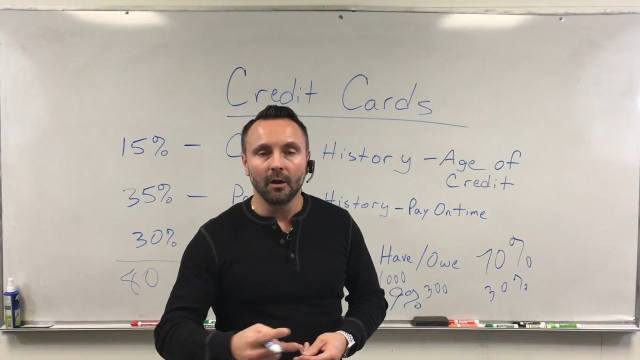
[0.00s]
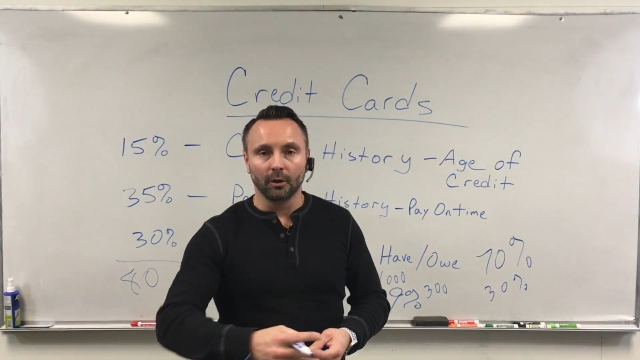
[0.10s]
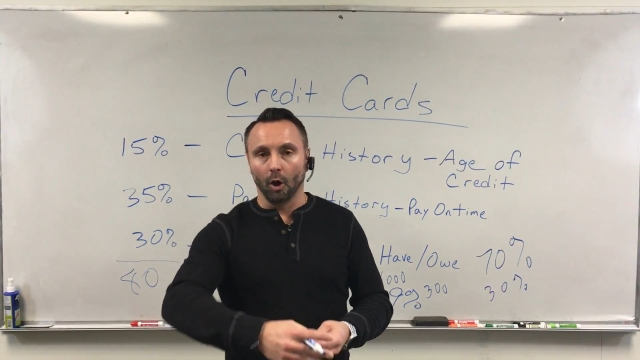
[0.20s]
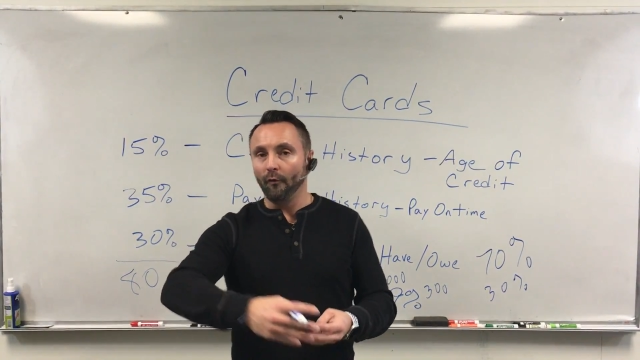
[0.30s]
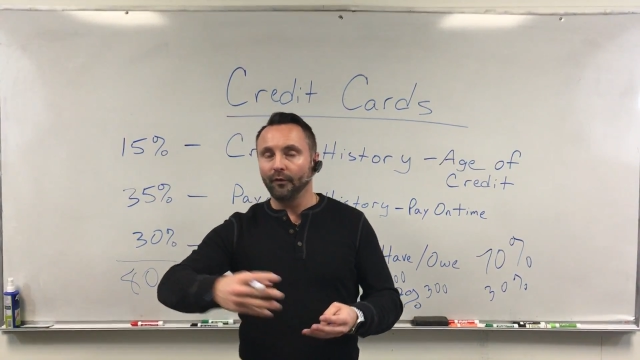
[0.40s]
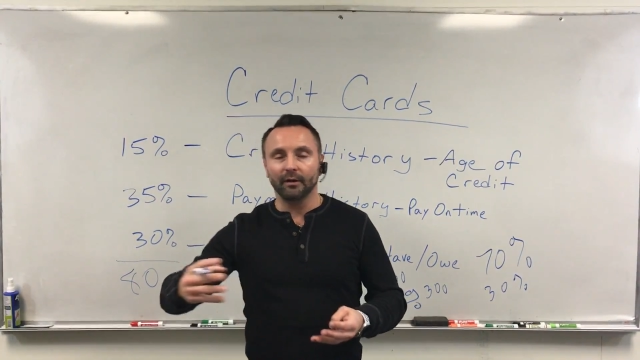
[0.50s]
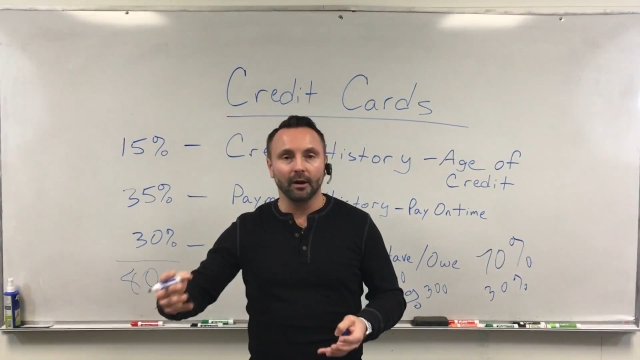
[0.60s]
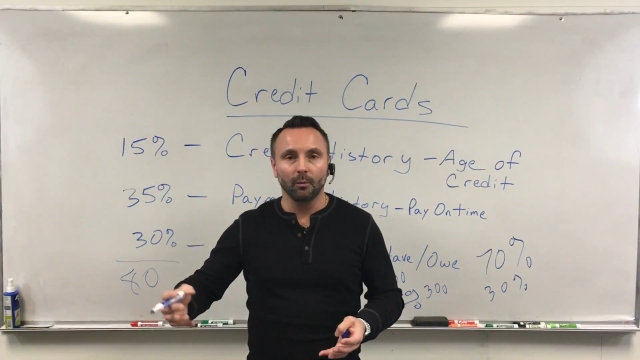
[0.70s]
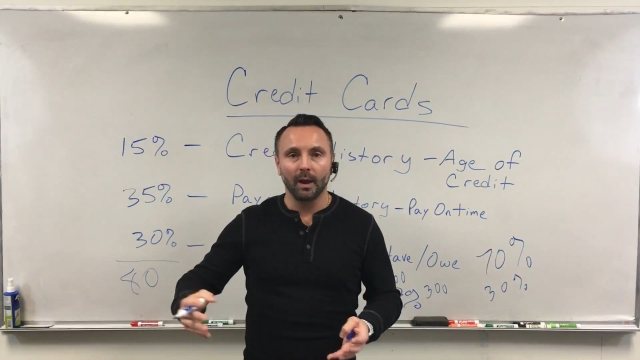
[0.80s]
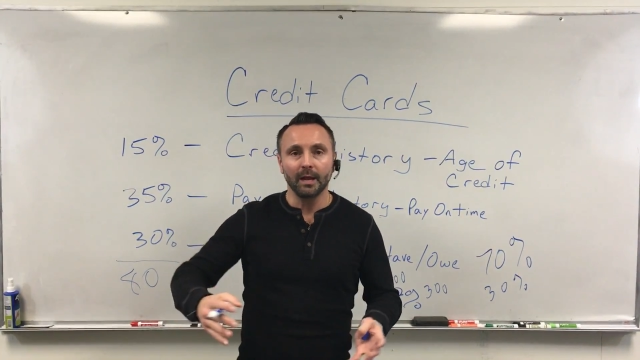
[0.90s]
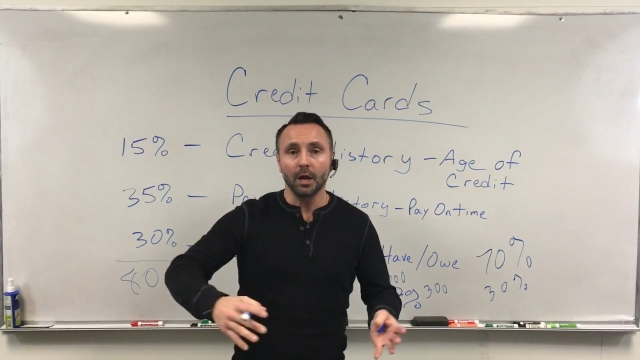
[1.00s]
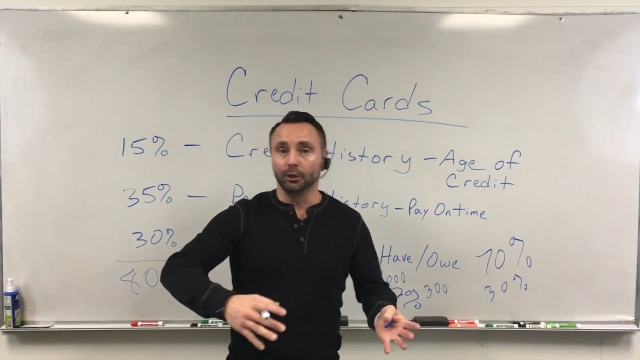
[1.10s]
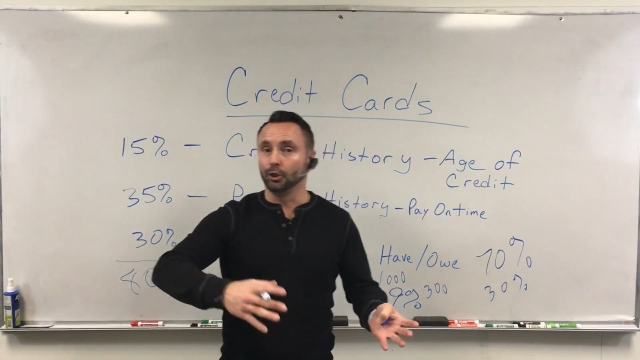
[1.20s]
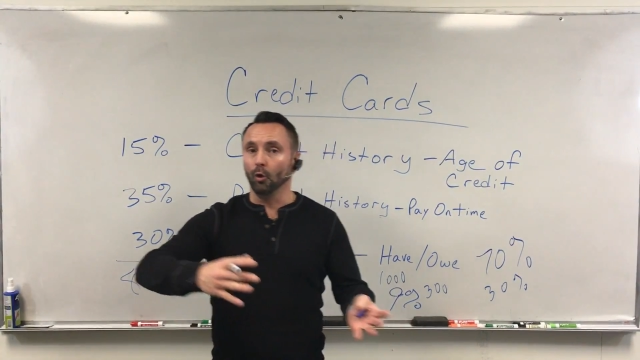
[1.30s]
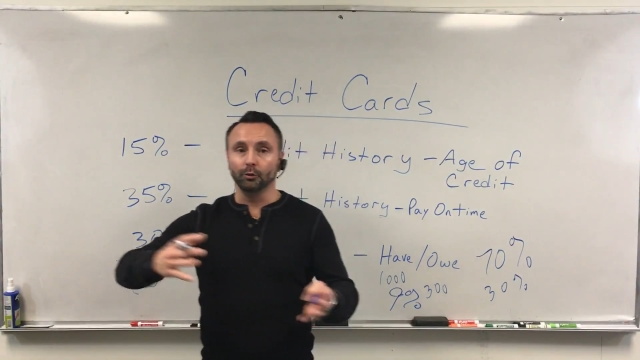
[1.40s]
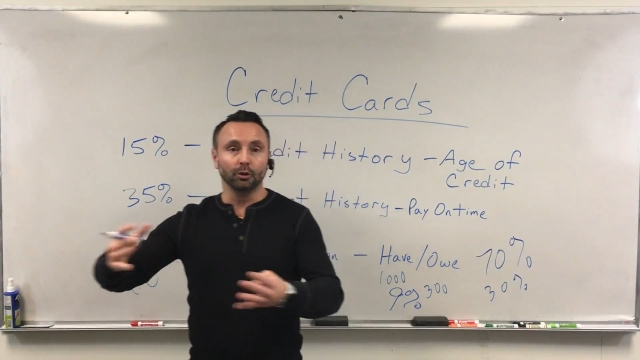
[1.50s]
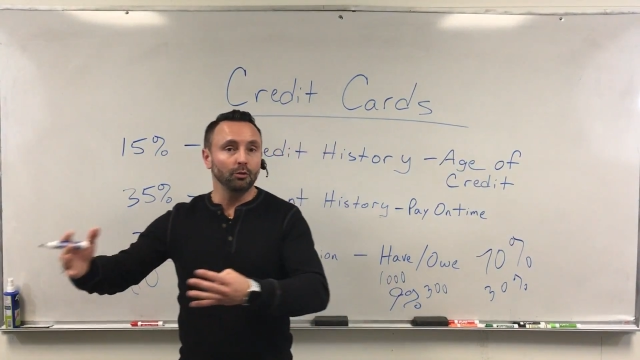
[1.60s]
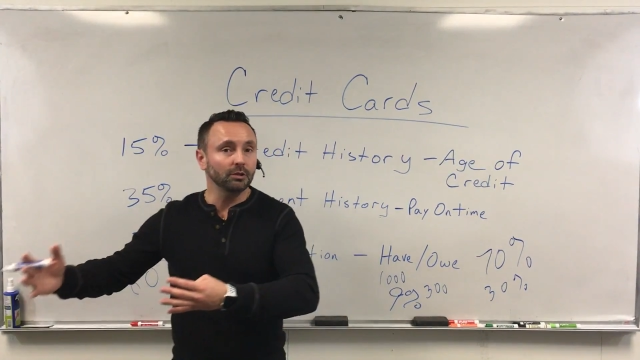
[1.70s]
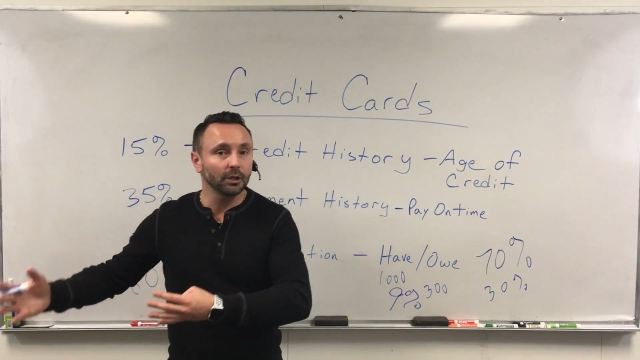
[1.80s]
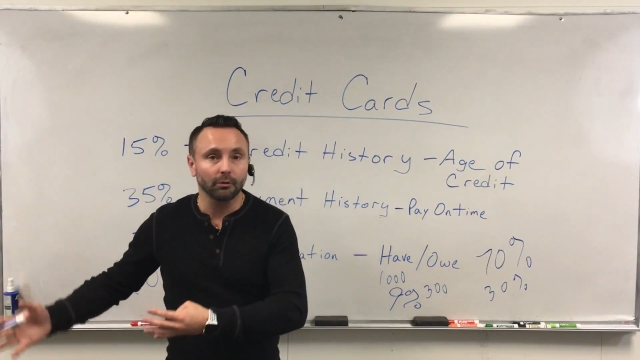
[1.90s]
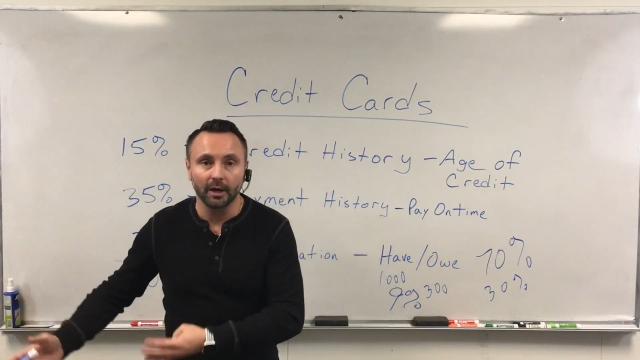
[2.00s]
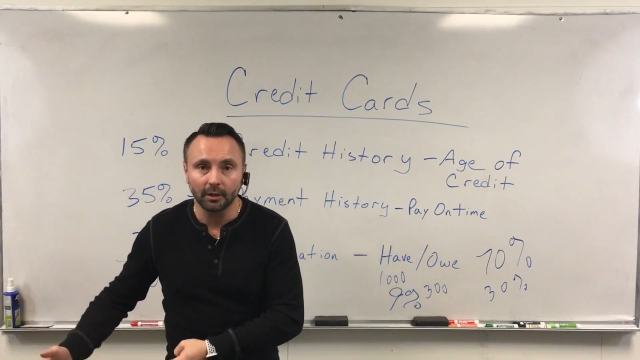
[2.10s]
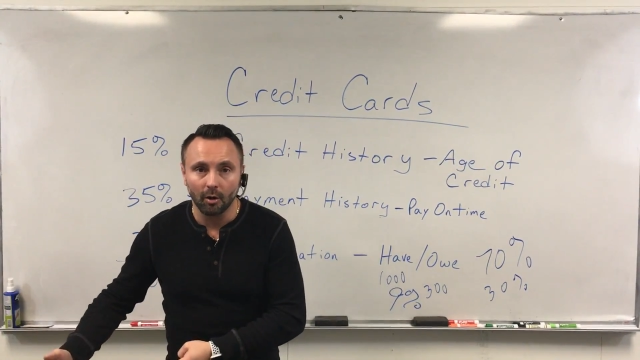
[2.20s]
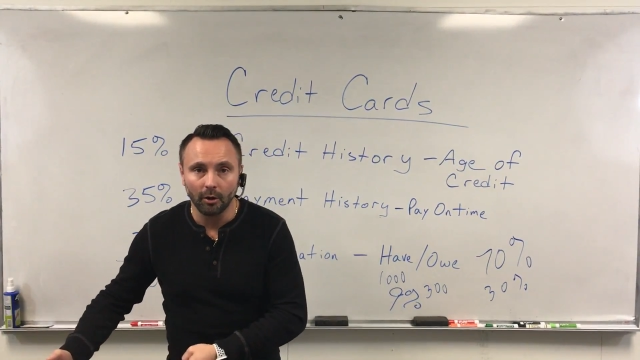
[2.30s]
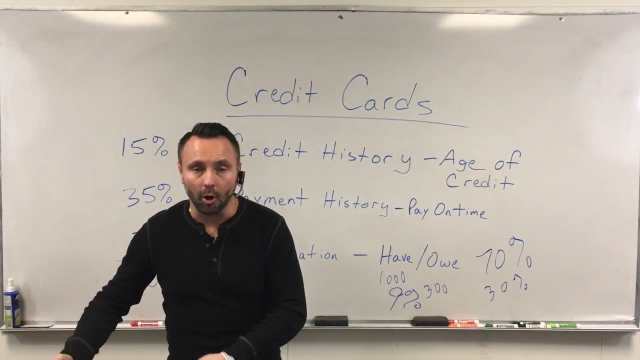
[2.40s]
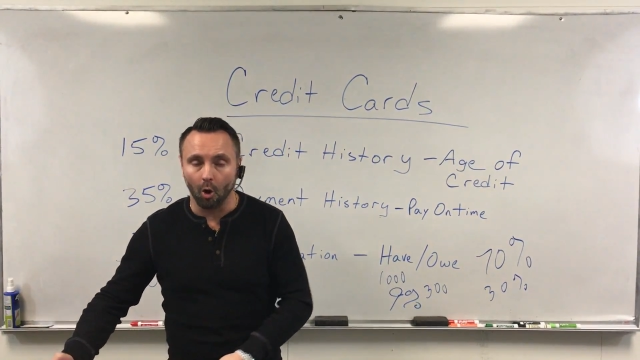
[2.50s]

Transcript: Go figure out a way. Don't use the credit card.